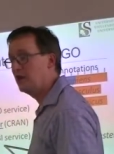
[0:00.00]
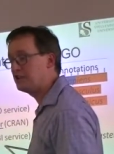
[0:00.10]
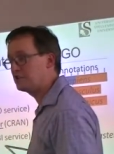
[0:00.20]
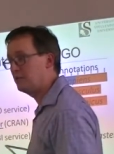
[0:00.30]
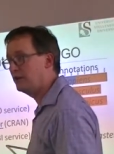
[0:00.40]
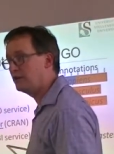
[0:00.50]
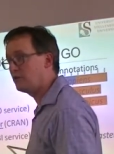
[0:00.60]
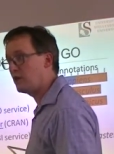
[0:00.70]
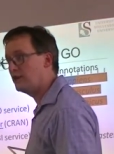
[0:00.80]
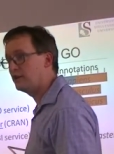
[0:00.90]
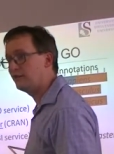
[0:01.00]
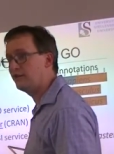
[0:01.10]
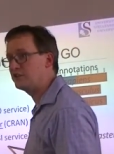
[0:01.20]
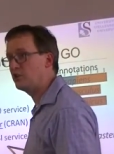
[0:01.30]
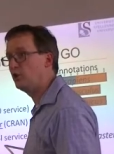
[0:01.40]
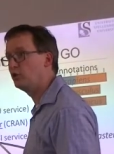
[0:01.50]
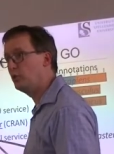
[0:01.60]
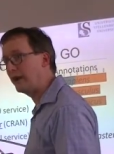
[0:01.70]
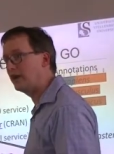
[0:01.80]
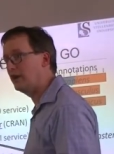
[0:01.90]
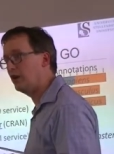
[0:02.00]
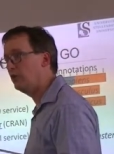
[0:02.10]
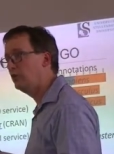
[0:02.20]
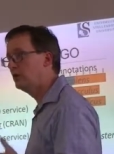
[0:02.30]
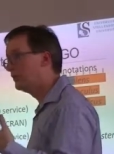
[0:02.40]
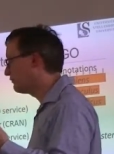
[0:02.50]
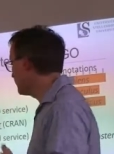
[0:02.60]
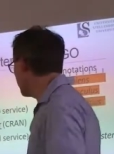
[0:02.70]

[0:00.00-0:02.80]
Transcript: has created an interface called QuickGo for